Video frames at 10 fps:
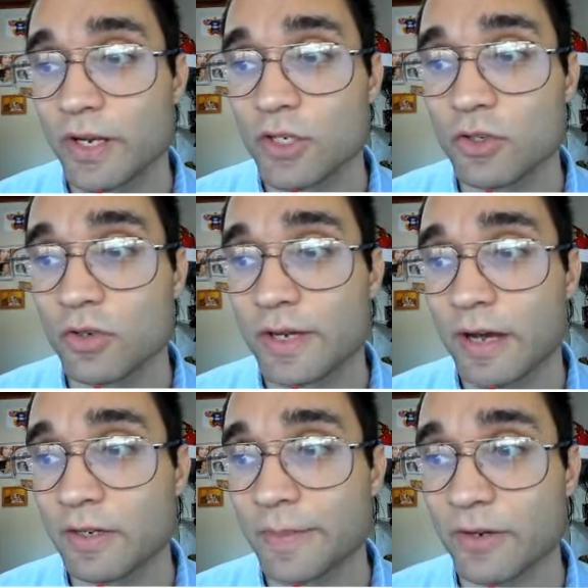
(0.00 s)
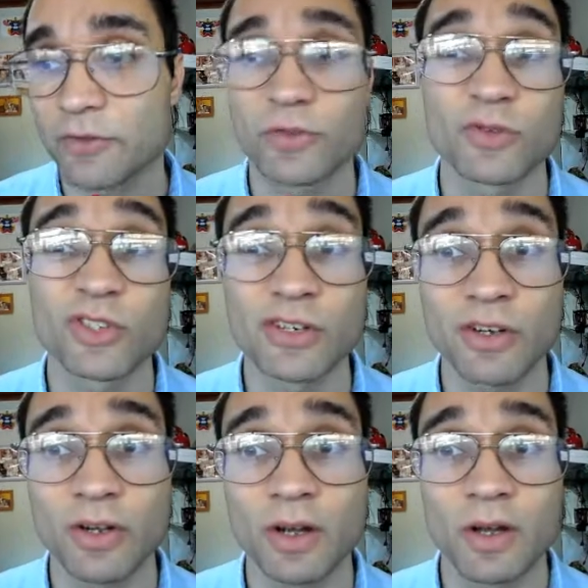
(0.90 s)
to do counting backwards through
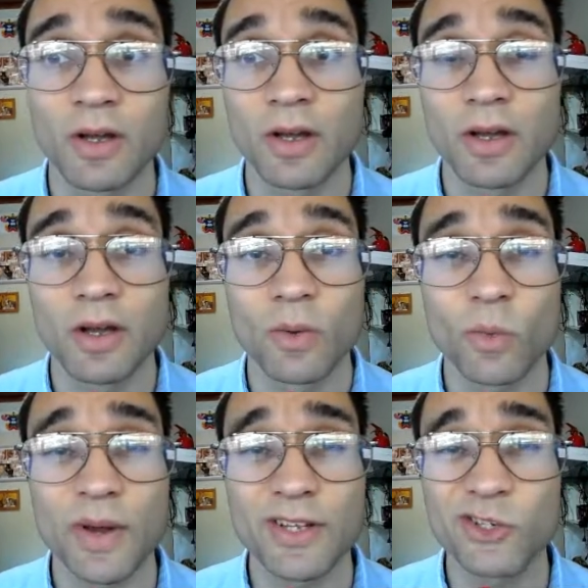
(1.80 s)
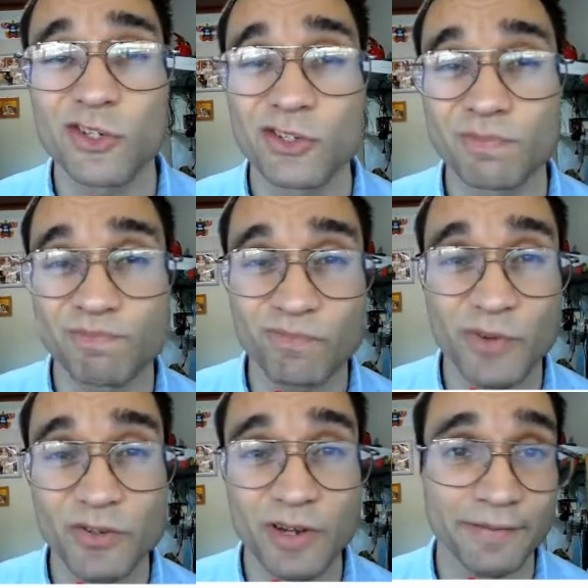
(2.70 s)
zero, which
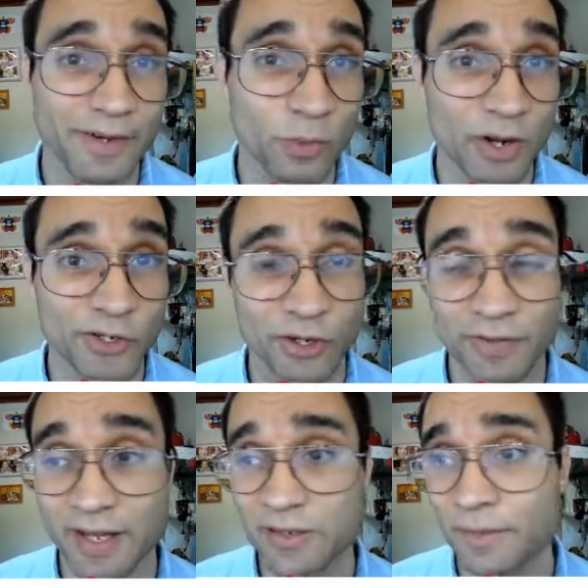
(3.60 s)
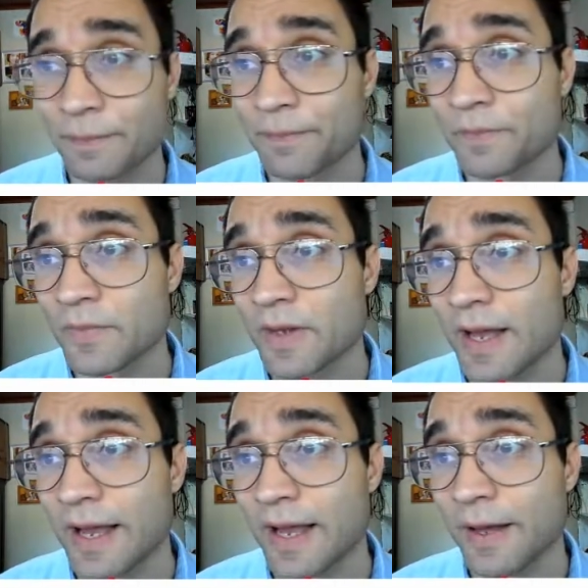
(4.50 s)
we'll try and find a worksheet on that.
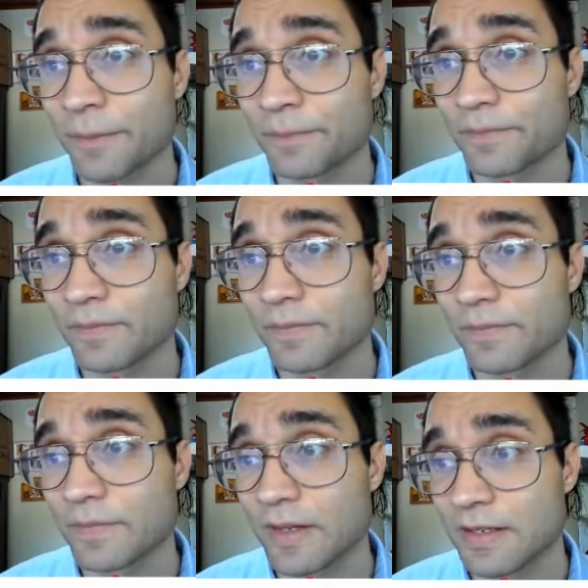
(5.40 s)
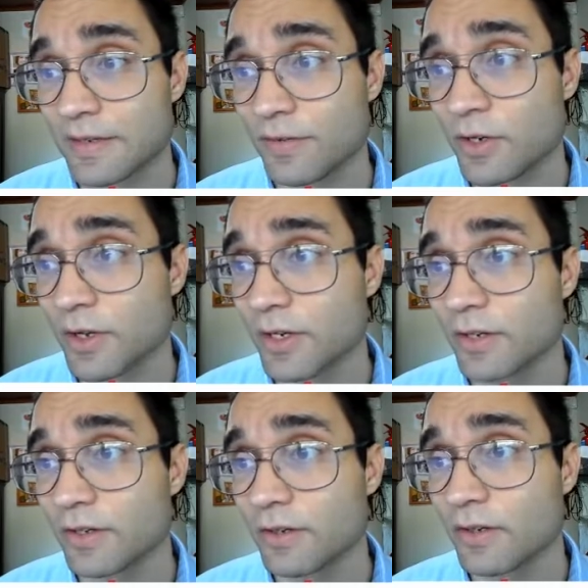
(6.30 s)
Um, let's have a look
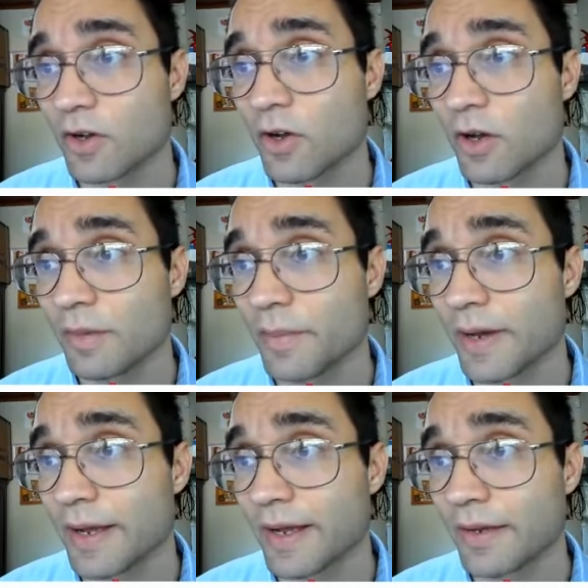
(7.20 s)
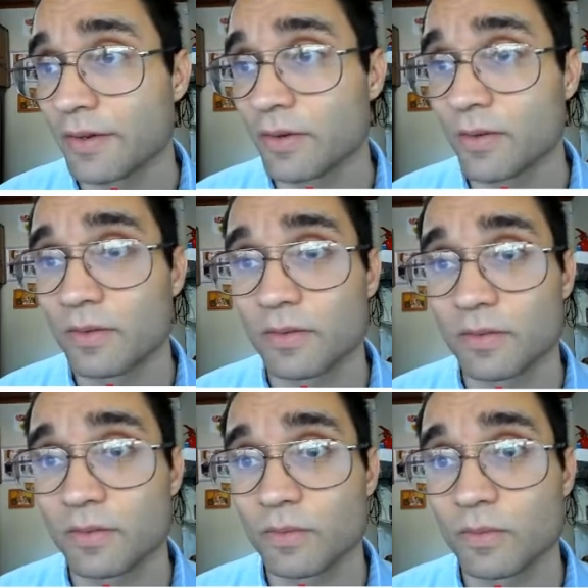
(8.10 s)
on my
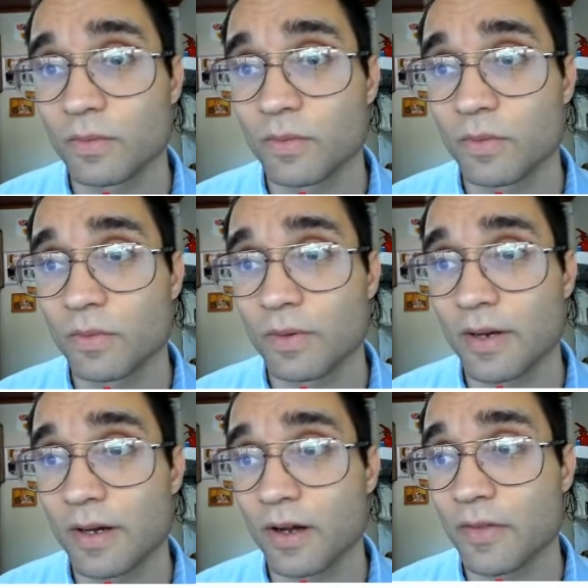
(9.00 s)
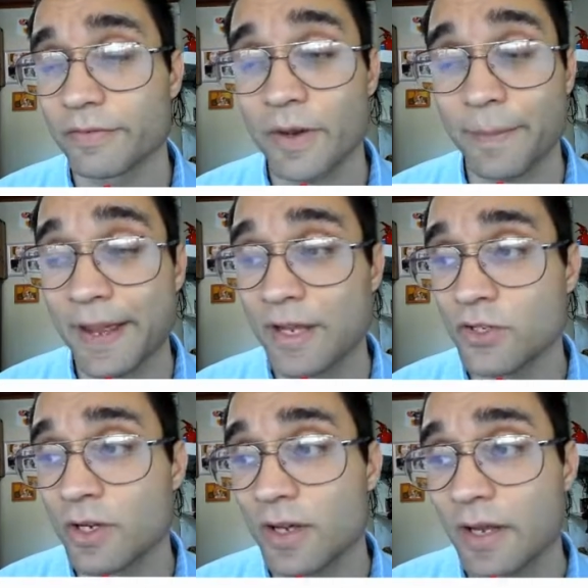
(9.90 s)
uh, on the front
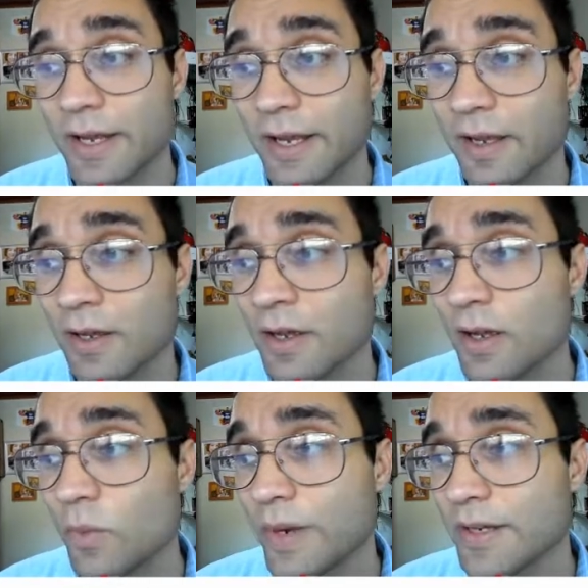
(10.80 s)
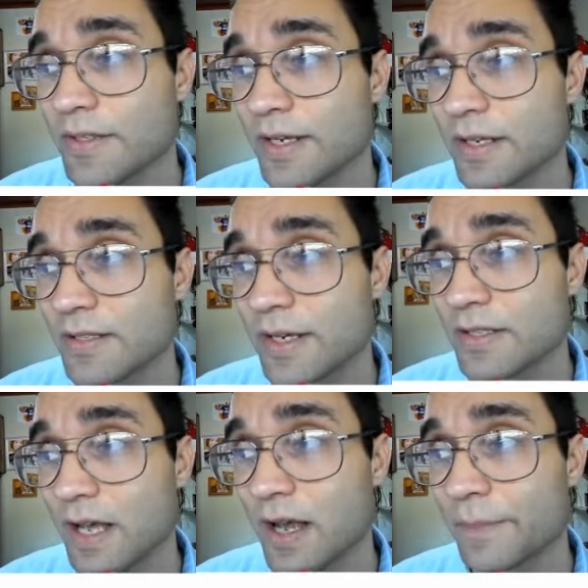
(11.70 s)
page. You can see it says
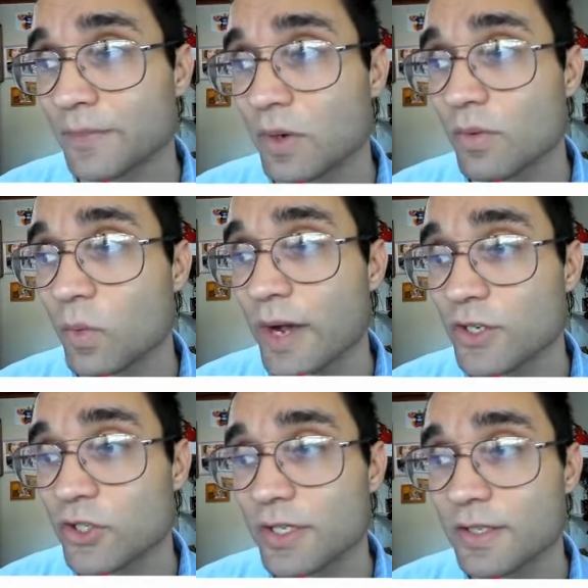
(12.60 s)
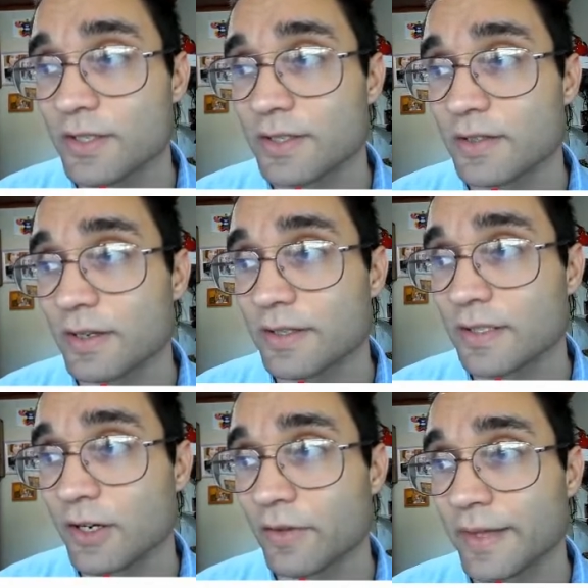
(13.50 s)
um, worksheets. Let's
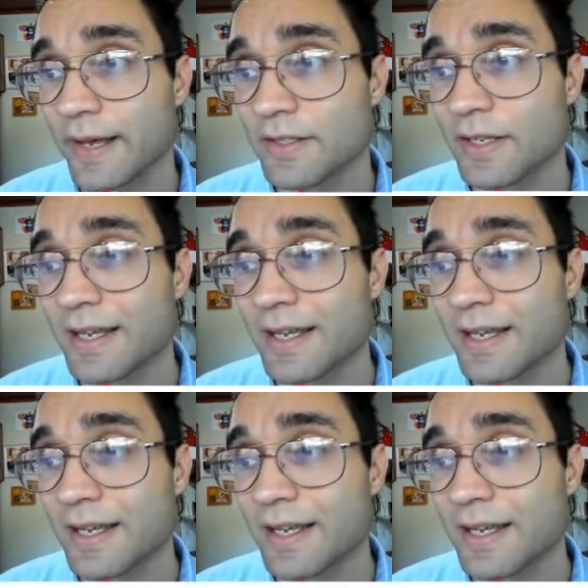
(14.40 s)
click on that,